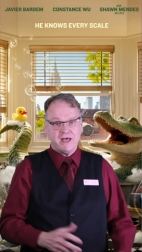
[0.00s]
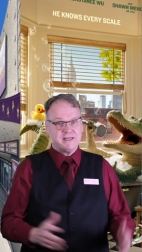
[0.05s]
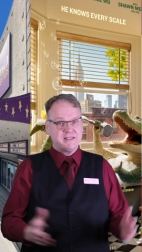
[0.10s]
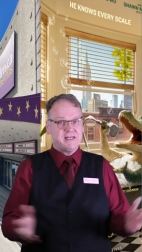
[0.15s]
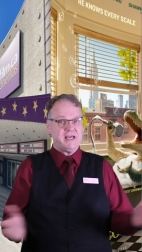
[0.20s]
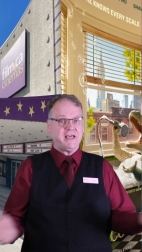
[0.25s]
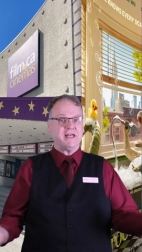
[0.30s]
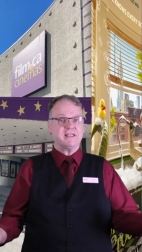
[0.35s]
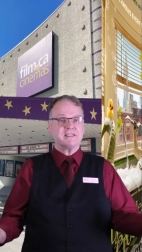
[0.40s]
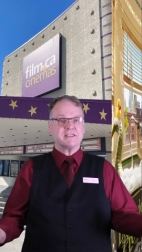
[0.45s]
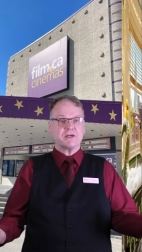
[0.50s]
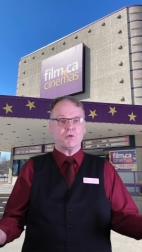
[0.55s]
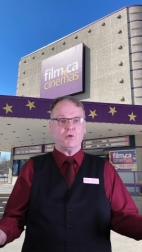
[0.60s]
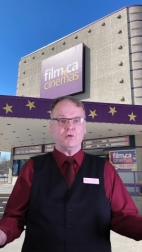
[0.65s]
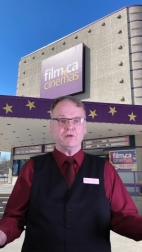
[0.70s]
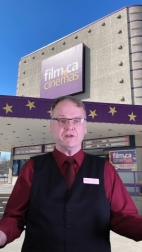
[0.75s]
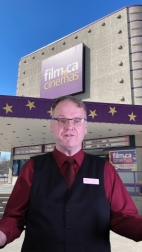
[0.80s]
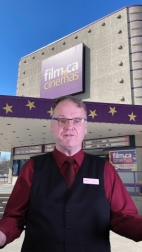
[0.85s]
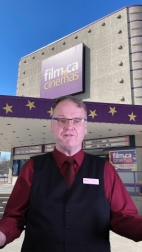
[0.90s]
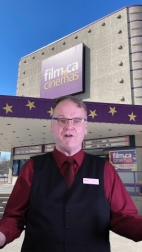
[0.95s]
Tickets are
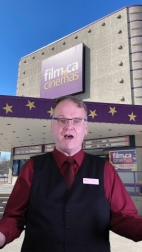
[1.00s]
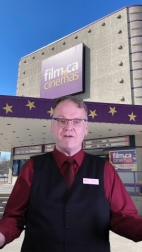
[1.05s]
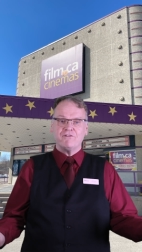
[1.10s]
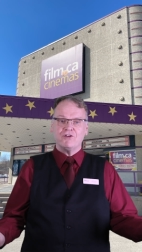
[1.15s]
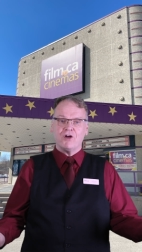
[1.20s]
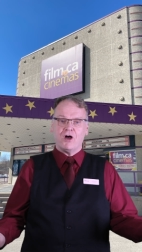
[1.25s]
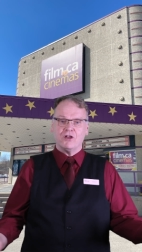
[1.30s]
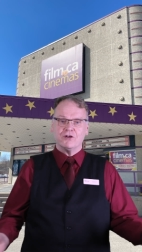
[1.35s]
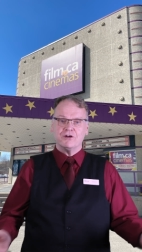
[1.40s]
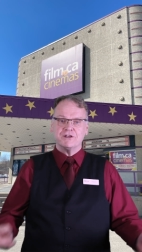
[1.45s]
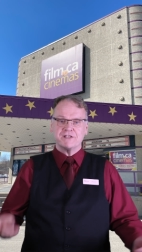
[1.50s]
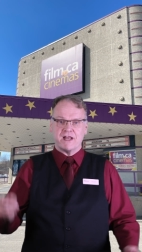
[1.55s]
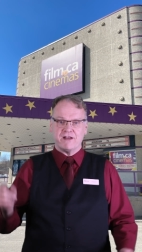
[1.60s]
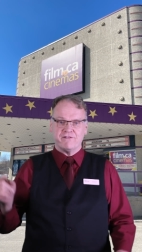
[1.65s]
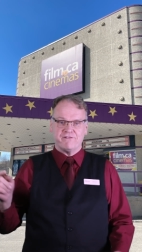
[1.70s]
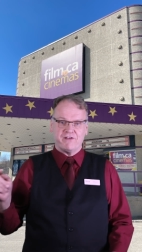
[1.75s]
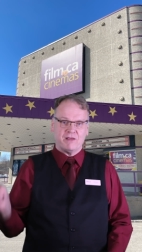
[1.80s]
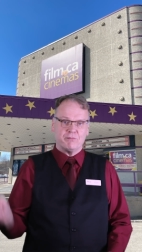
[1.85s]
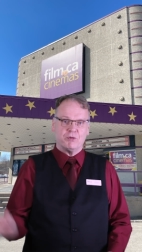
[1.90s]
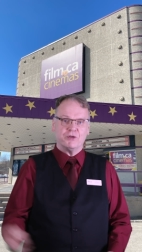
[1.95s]
only $5 and
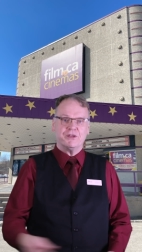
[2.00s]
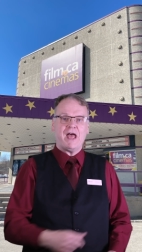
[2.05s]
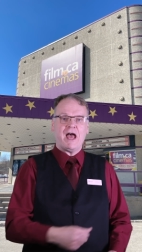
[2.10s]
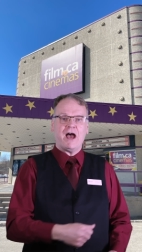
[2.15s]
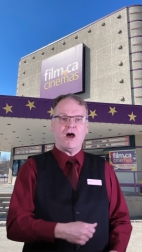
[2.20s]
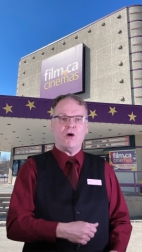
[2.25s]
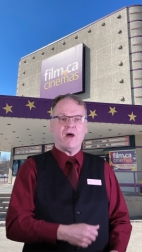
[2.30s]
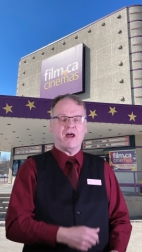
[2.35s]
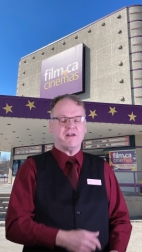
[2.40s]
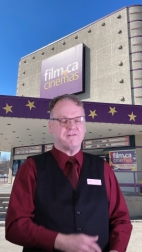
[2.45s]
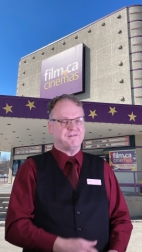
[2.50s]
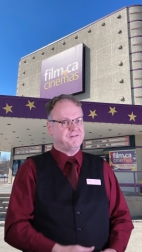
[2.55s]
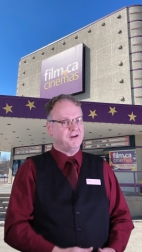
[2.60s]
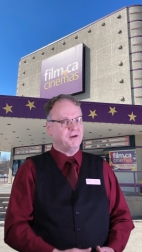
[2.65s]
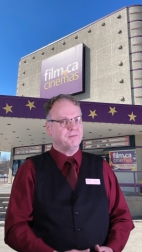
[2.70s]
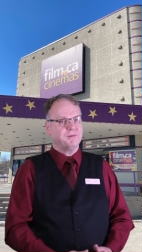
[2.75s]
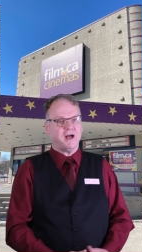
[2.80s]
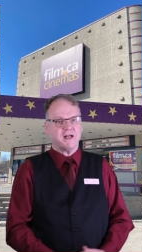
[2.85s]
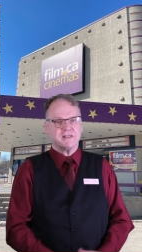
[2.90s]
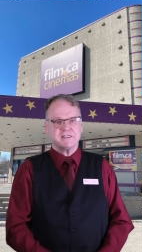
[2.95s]
available now at
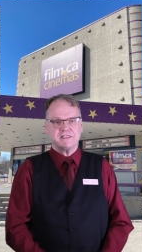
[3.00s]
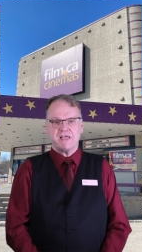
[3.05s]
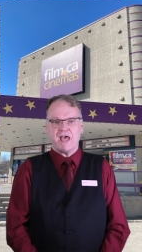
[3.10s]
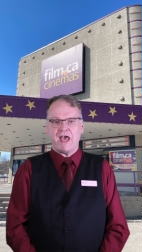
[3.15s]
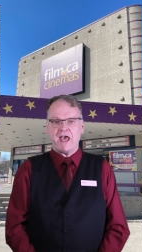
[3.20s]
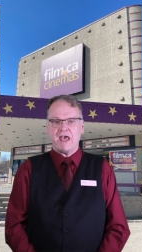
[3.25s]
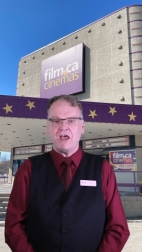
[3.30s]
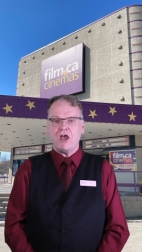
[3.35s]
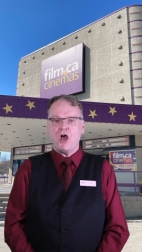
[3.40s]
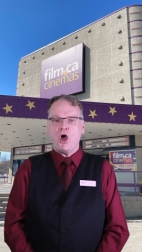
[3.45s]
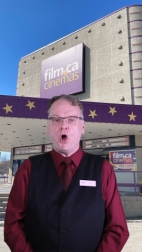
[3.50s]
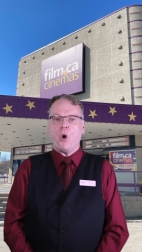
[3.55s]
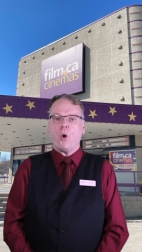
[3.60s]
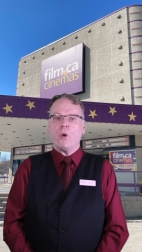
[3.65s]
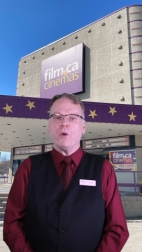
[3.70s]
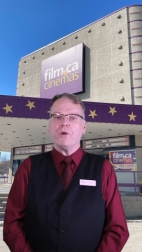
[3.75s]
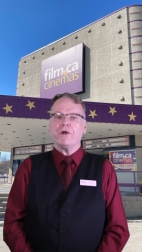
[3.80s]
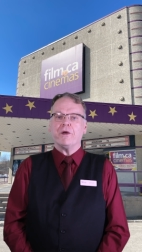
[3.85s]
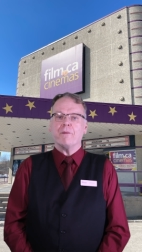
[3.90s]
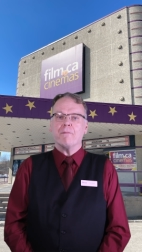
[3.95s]
film.ca
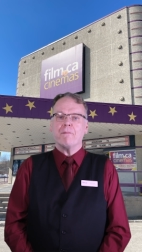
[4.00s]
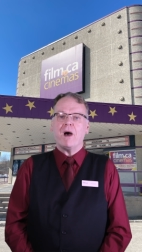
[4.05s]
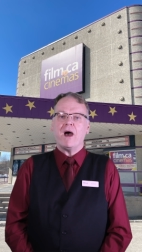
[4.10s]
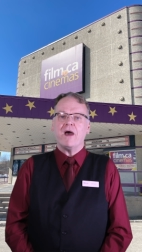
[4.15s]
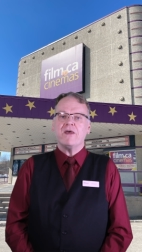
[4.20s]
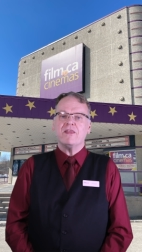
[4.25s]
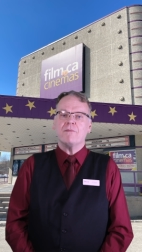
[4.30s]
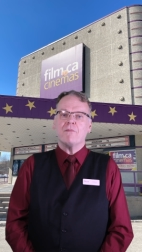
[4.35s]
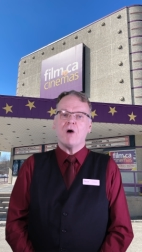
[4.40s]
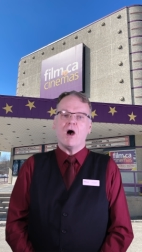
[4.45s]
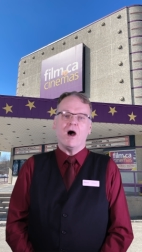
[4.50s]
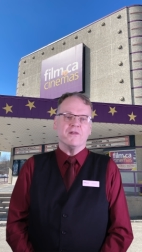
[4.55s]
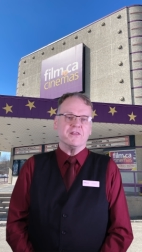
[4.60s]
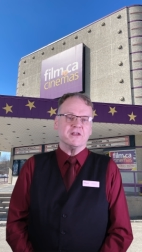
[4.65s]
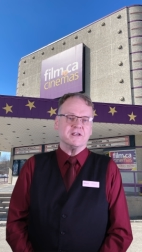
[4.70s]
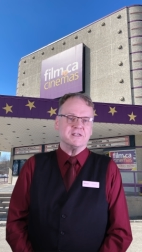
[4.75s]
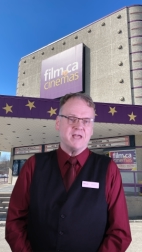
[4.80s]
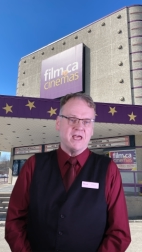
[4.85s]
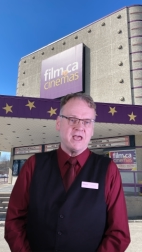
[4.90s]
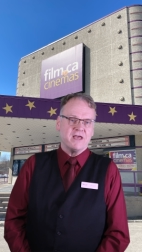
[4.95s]
or you can buy them on
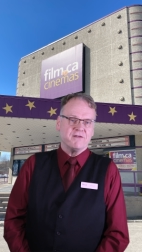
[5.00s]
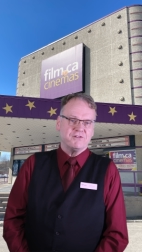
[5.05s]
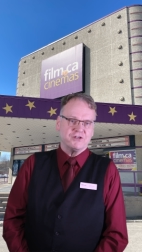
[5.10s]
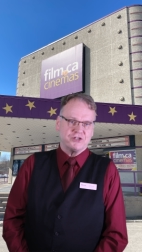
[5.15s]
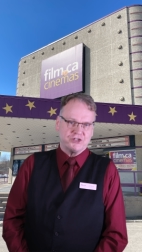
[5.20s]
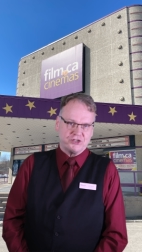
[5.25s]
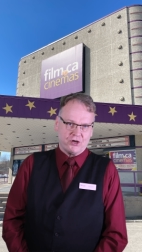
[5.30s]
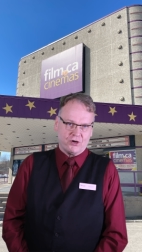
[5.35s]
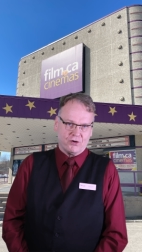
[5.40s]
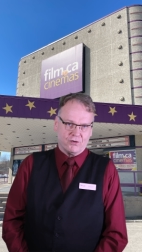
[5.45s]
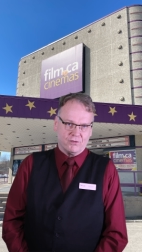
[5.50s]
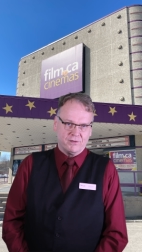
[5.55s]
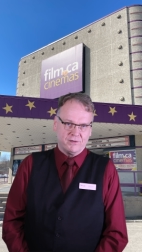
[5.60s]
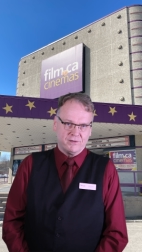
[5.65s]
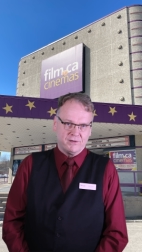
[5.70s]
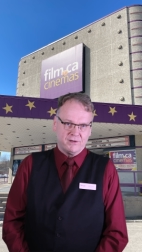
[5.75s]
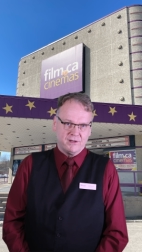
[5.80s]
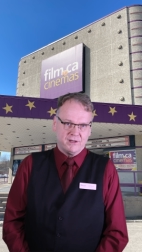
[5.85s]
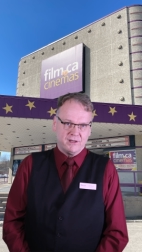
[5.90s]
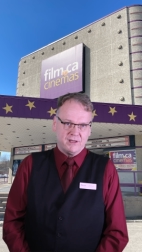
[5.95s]
the day of the show.
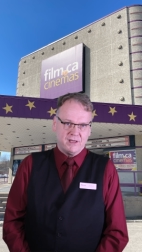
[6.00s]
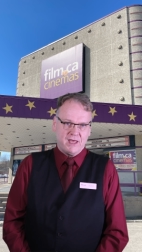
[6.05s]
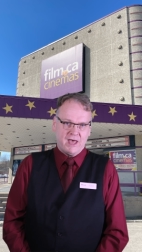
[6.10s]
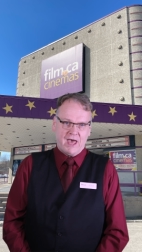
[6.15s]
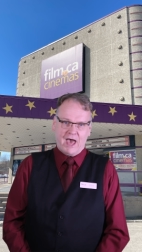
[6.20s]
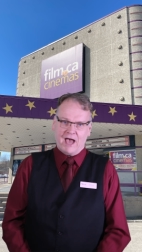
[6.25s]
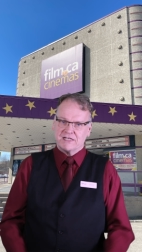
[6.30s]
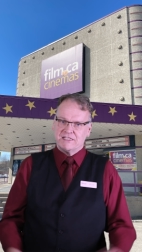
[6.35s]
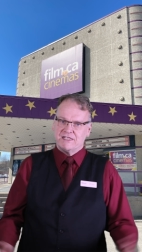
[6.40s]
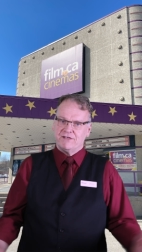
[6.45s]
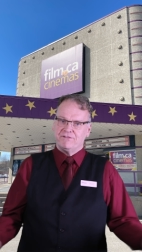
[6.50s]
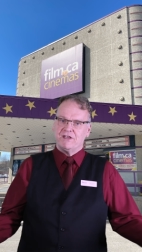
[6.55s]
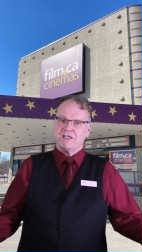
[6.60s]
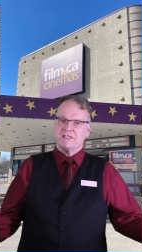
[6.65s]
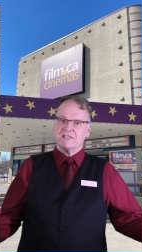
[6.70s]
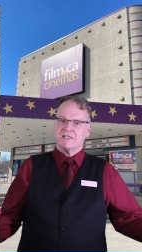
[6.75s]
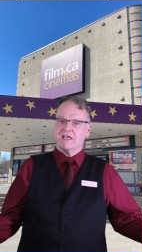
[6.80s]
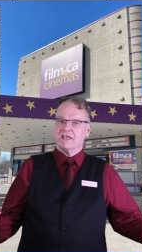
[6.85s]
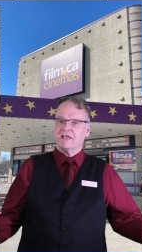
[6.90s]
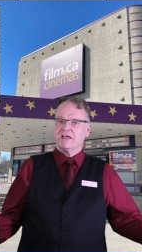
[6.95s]

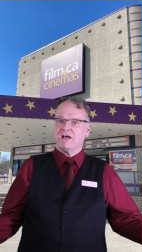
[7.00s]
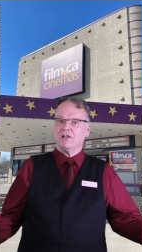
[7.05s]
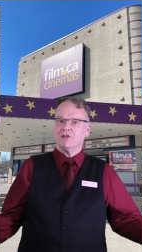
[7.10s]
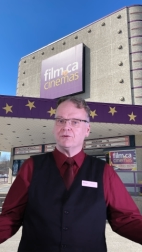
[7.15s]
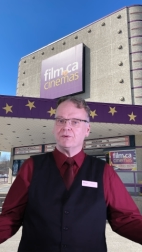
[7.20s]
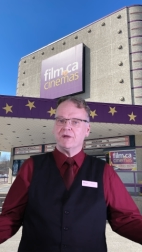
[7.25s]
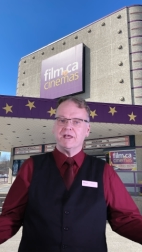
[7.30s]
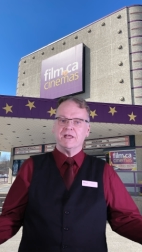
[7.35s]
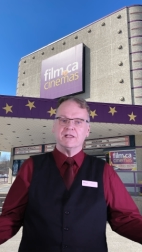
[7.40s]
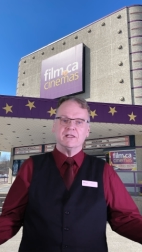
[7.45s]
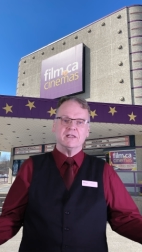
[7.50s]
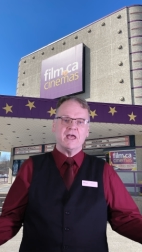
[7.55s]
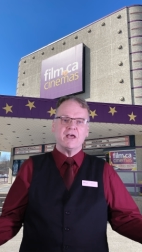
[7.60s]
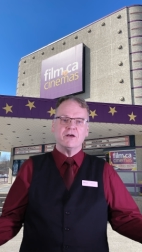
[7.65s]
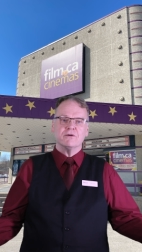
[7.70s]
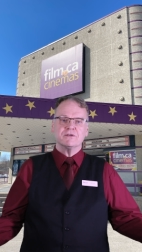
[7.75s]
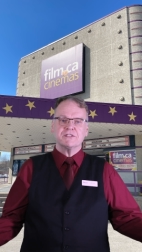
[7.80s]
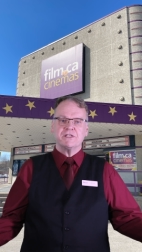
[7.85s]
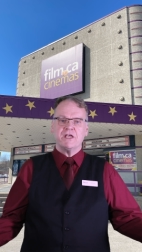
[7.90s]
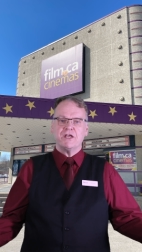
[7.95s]
Activities like coloring and
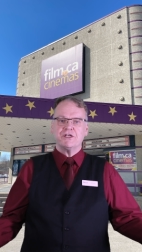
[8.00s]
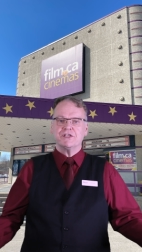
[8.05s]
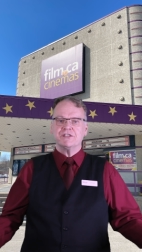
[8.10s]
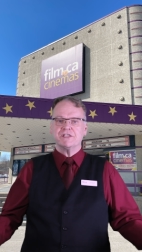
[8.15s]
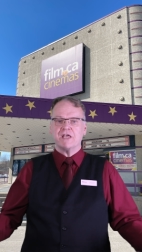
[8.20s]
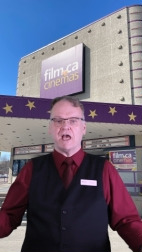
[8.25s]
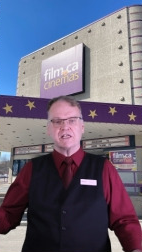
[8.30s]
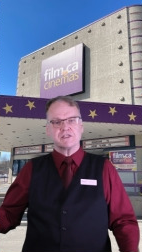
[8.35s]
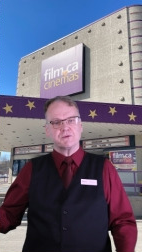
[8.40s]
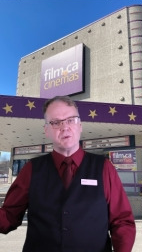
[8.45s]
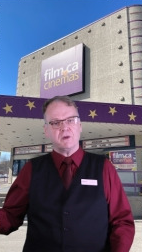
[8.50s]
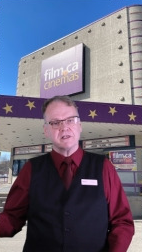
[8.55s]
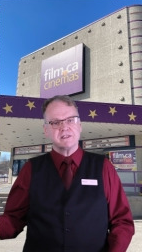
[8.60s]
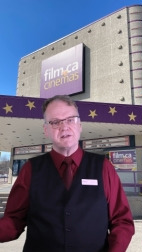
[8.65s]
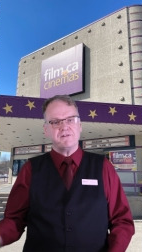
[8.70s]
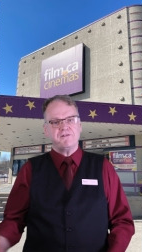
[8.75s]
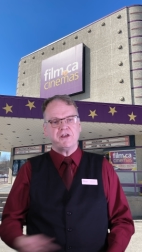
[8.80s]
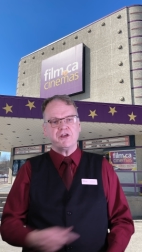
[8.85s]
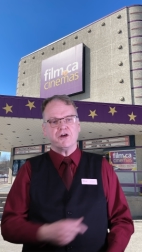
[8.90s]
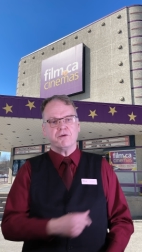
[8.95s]
Lego stations as well as
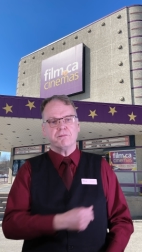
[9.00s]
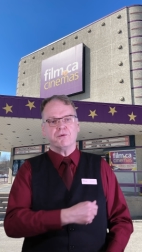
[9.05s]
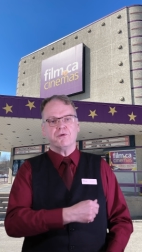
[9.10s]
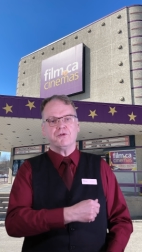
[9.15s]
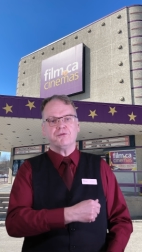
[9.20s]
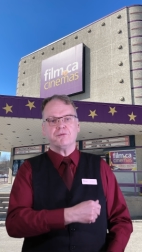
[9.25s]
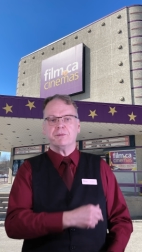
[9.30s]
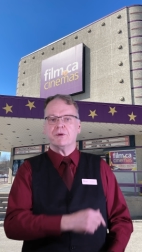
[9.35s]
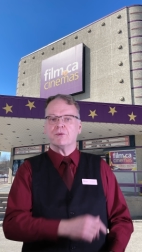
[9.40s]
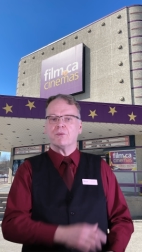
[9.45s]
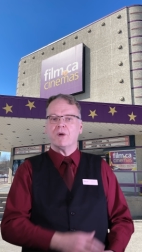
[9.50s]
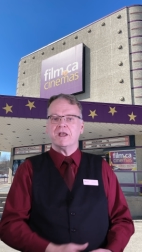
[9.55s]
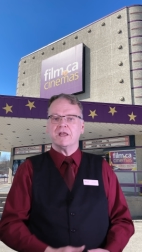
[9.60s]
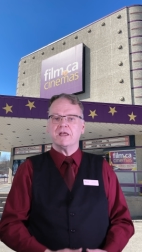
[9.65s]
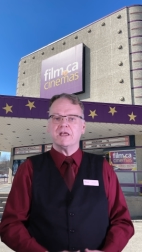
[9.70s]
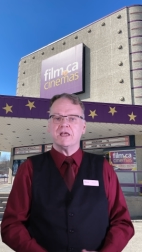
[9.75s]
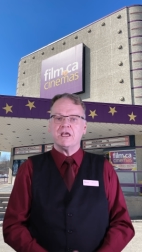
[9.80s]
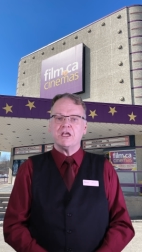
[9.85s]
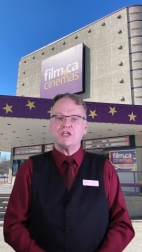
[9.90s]
a video booth will be running